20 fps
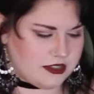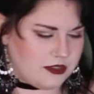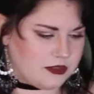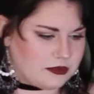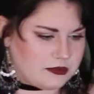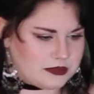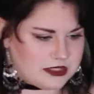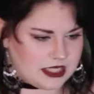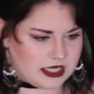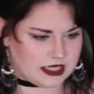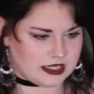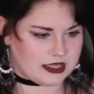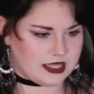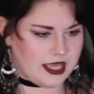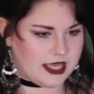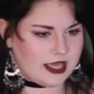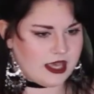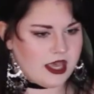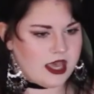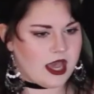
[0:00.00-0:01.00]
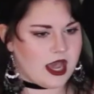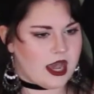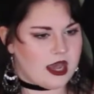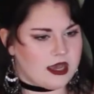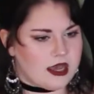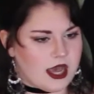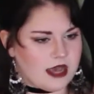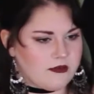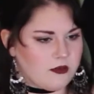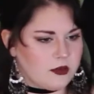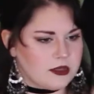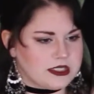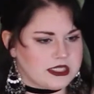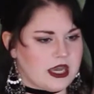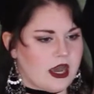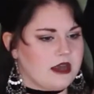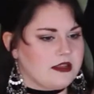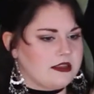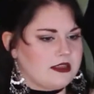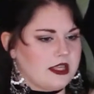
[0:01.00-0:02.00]
You know what I'm saying? Like, I've always
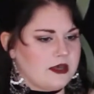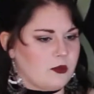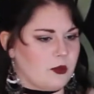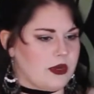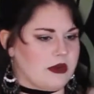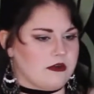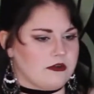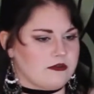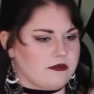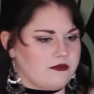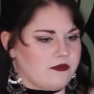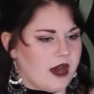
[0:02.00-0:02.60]
gotten the weird